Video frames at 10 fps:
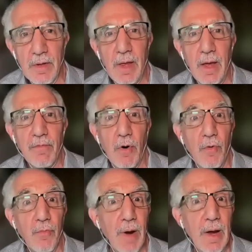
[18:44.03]
They have a
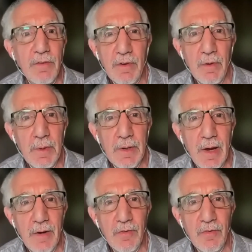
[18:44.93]
whole range of
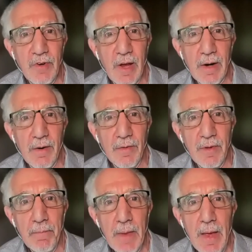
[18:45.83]
communications channels.